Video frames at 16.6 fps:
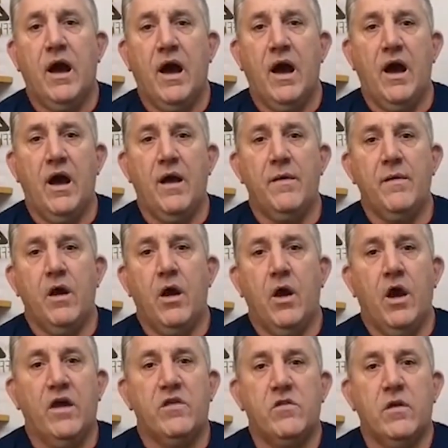Uh,
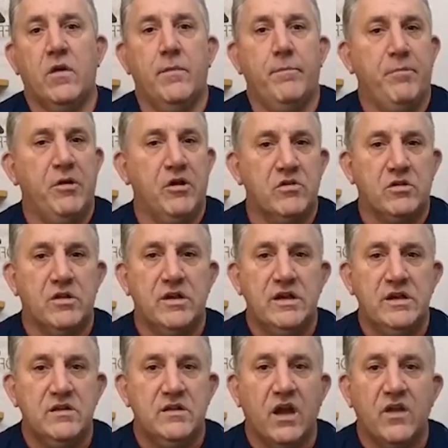it's a build
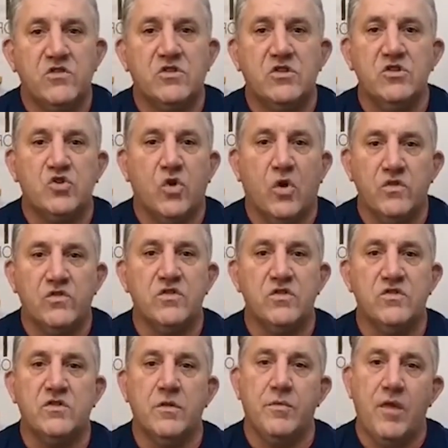clean dust control
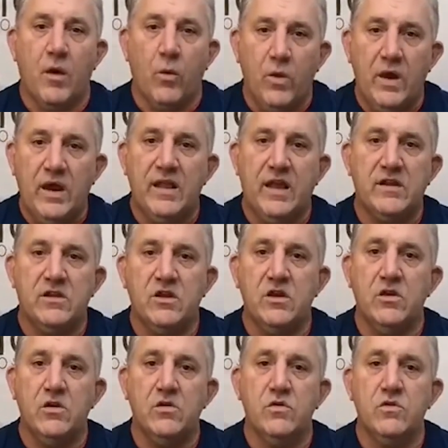system that we like
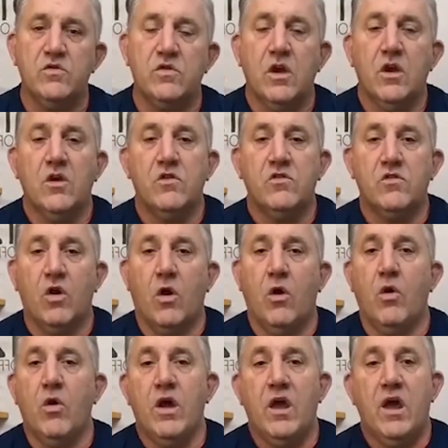to use.
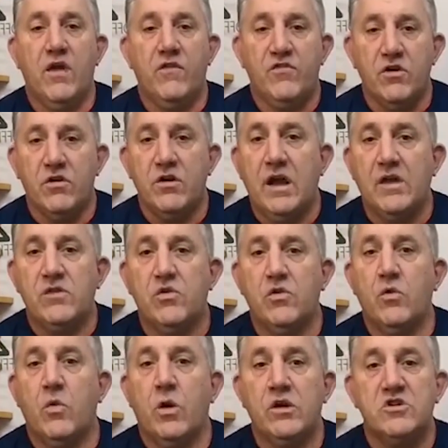So if you're not
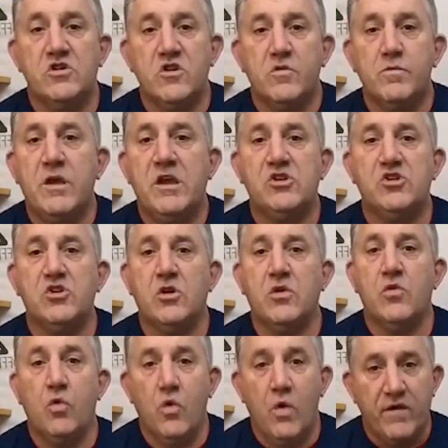doing the work, just make
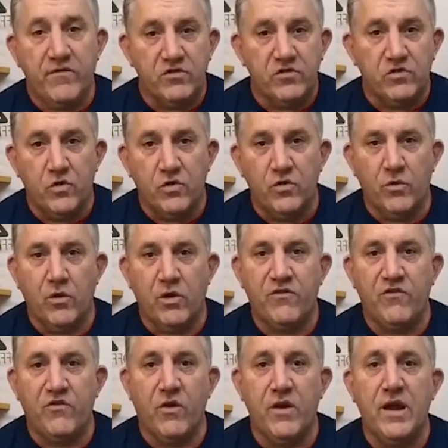sure whoever's doing the
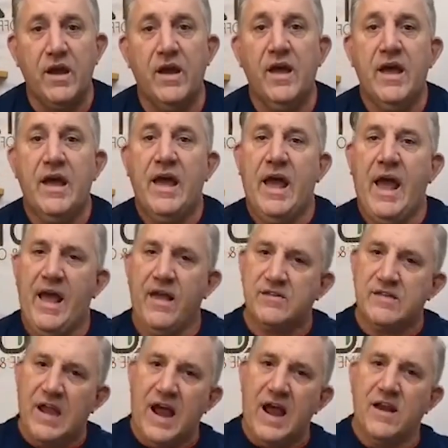work for you
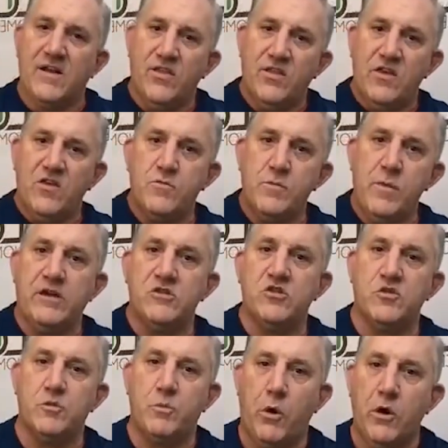has kind of these
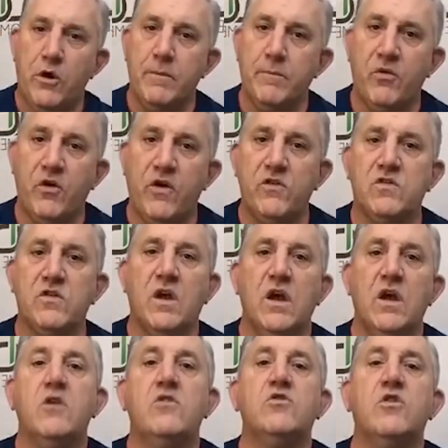measures put in place
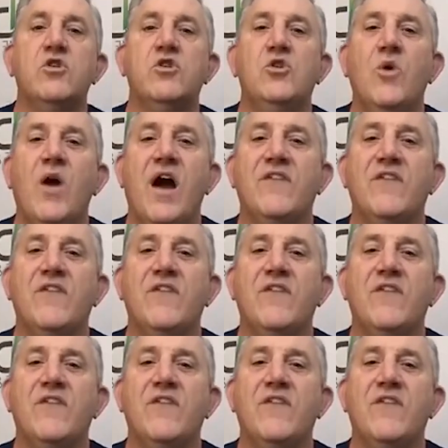so you